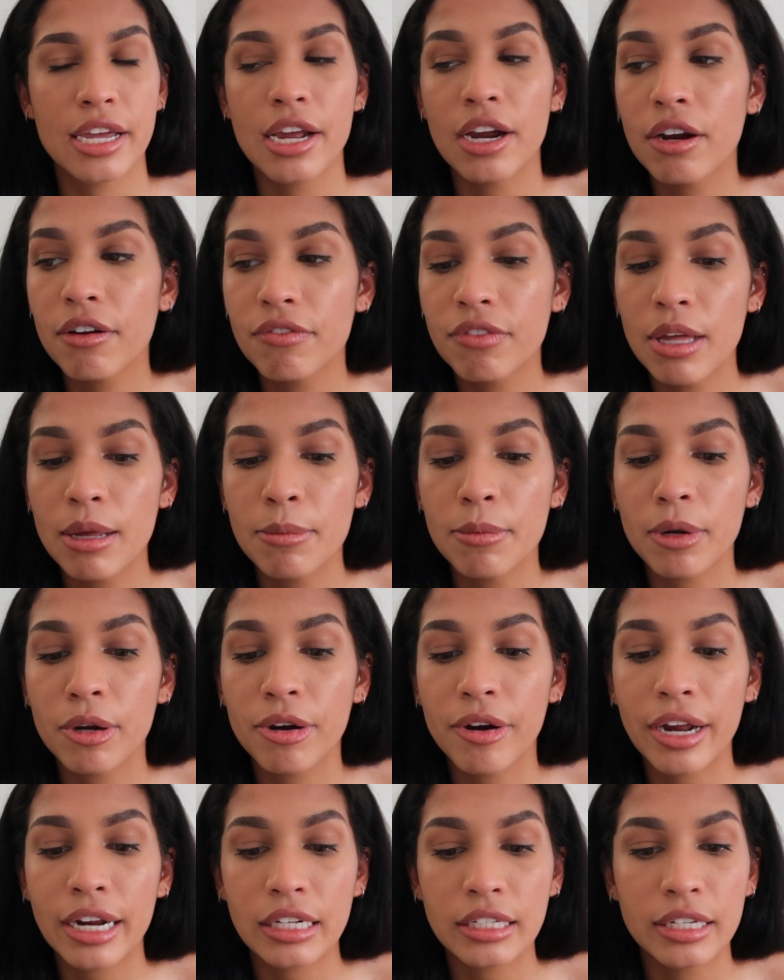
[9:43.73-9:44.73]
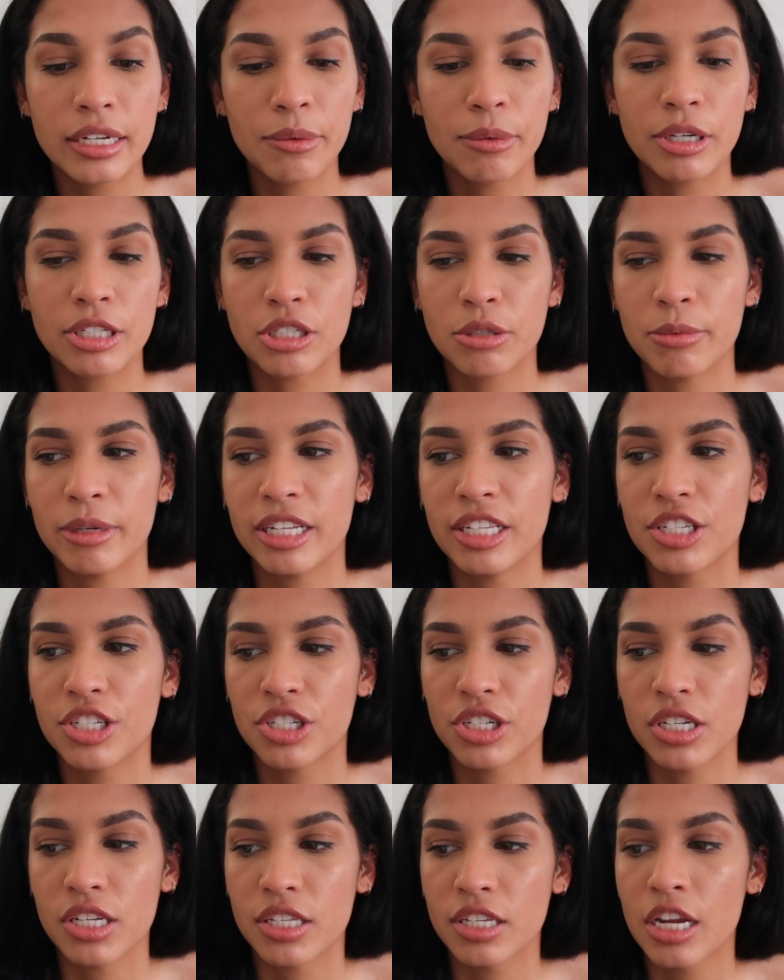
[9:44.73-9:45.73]
care of them correctly, which means
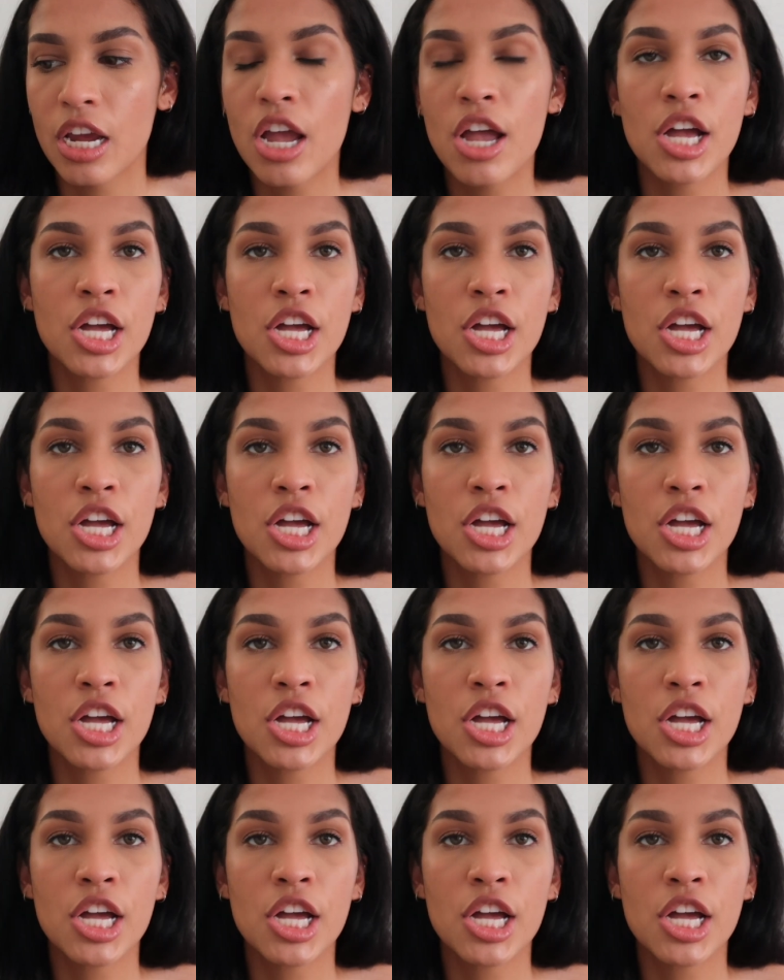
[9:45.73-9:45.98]
just